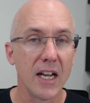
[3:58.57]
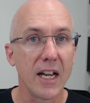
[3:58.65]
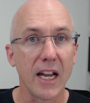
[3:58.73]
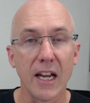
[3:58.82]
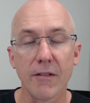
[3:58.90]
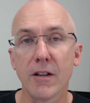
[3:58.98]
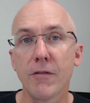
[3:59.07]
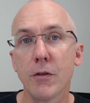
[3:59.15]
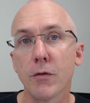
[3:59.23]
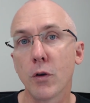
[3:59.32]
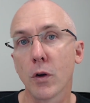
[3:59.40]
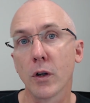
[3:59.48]
Even if
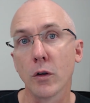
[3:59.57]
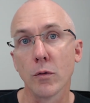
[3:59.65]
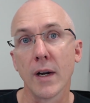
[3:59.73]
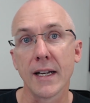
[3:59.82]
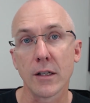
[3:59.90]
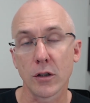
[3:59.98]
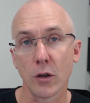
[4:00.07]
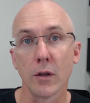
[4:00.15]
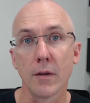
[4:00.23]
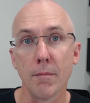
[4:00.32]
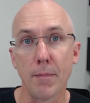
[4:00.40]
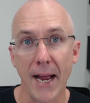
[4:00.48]
you've got a great
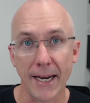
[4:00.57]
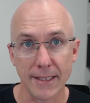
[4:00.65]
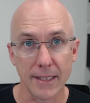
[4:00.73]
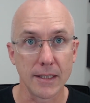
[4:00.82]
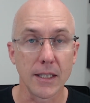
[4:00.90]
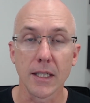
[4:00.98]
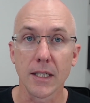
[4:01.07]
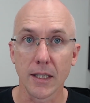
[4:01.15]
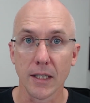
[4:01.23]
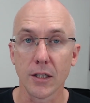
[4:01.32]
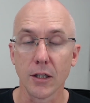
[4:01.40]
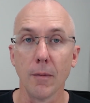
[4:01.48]
solid back-tested
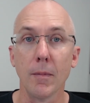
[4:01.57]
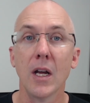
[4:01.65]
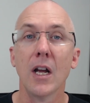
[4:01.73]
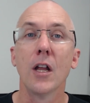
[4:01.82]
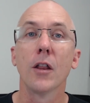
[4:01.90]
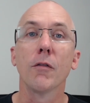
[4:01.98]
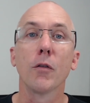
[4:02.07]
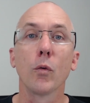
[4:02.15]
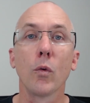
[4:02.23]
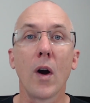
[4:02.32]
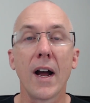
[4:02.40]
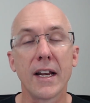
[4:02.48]
system, the
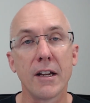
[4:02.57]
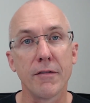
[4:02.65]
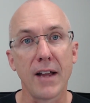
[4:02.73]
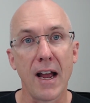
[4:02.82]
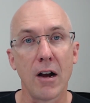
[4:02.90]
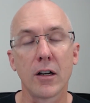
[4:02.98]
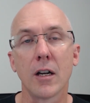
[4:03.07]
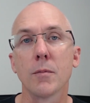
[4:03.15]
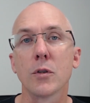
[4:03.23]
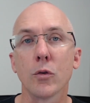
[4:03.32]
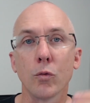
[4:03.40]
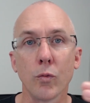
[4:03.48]
variety of
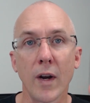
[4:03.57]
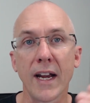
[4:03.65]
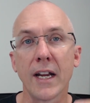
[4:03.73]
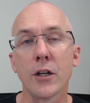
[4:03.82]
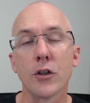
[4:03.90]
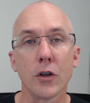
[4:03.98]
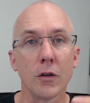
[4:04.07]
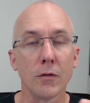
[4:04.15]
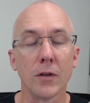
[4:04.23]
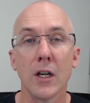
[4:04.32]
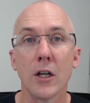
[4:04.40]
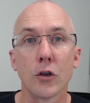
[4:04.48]
outcomes, the range of
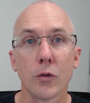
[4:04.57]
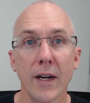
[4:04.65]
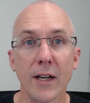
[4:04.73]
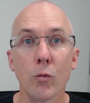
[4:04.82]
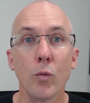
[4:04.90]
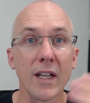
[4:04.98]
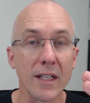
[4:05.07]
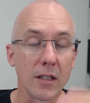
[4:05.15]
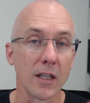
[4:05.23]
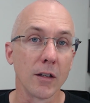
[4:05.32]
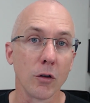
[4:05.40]
trade wins and